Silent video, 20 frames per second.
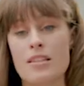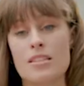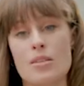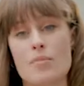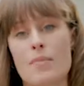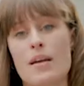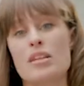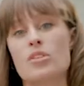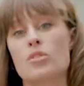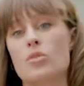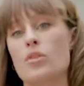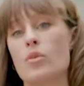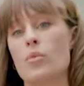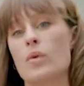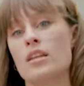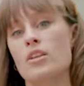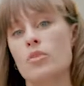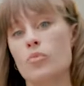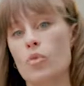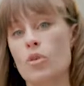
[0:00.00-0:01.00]
is to make sure that
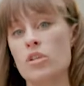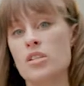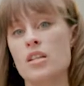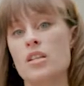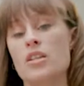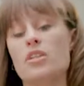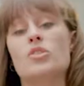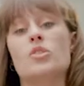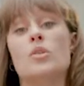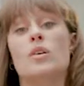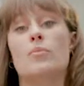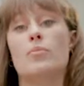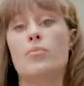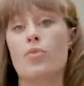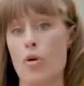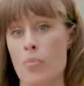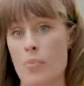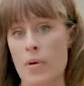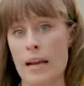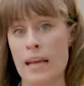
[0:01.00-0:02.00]
when you water, you do it
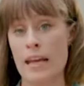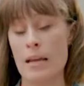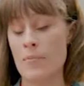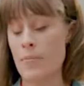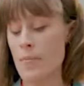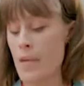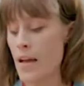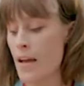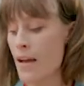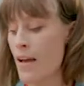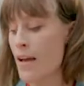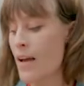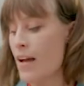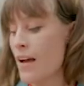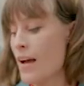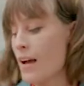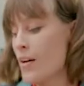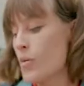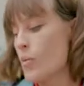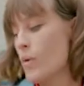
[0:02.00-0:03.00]
properly.
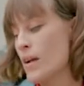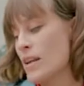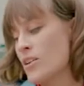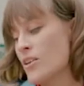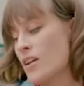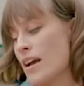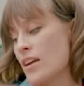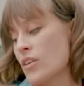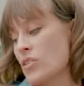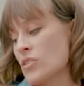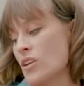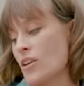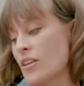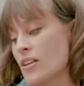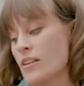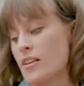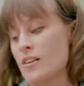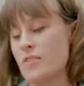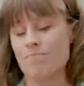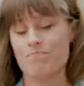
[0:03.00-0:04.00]
When you get your
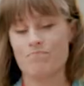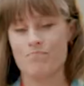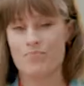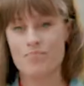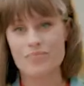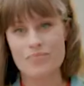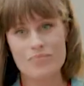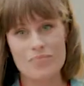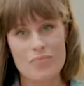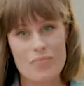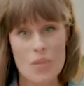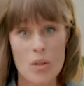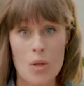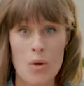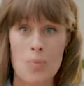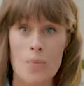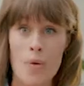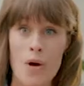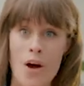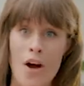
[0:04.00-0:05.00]
succulent,
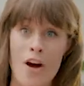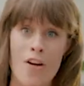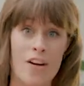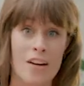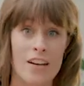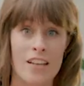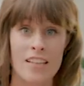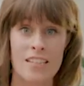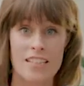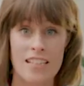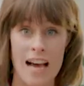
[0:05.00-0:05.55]
put her under the